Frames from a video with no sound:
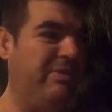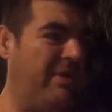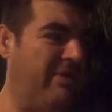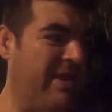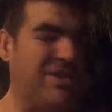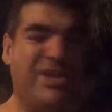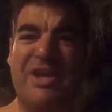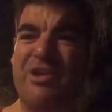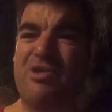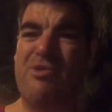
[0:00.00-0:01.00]
they're actually
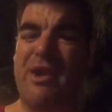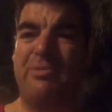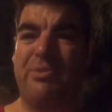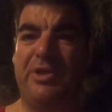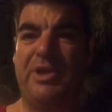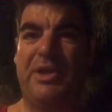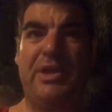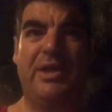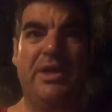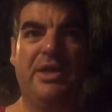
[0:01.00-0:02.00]
incredibly
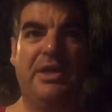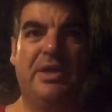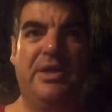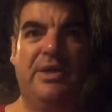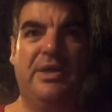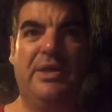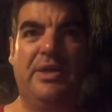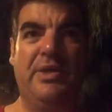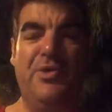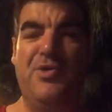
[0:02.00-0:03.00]

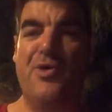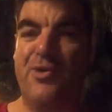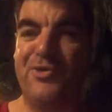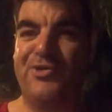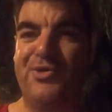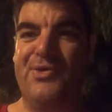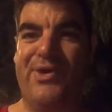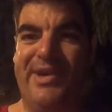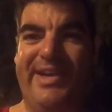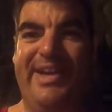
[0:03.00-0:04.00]
not
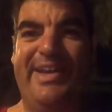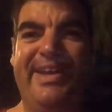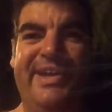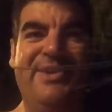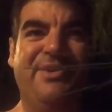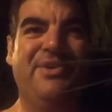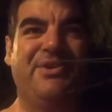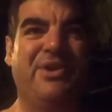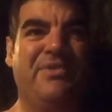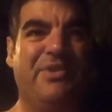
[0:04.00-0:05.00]
sore.
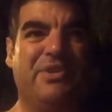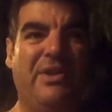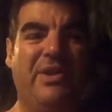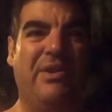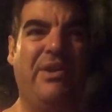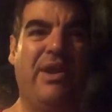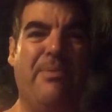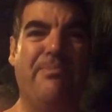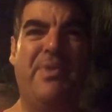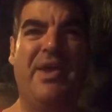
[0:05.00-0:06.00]
You kind
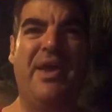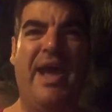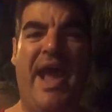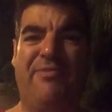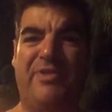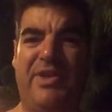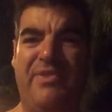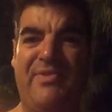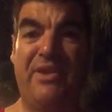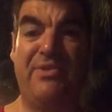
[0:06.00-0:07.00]
of after the
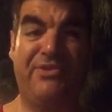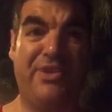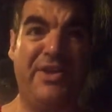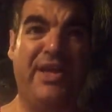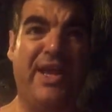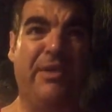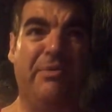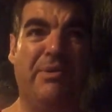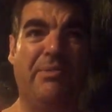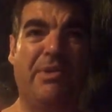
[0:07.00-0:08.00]
event on Sunday. I
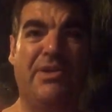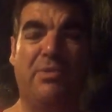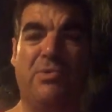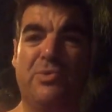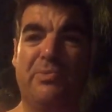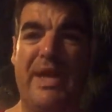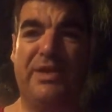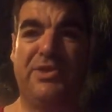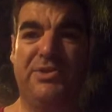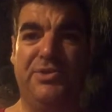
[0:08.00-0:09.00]
mean, basically I walked about
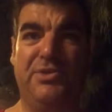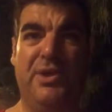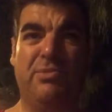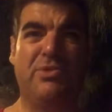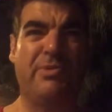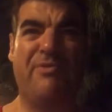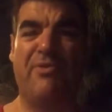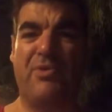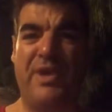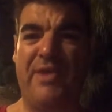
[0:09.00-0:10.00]

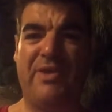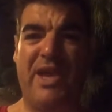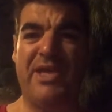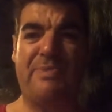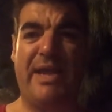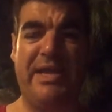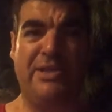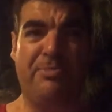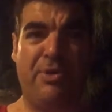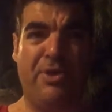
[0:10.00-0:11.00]
4.5Ks back
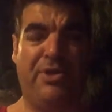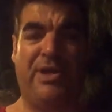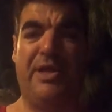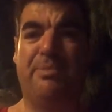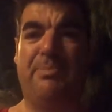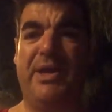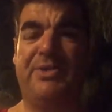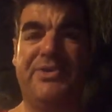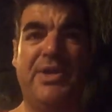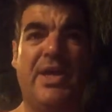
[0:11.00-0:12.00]
into Perth to get the bus,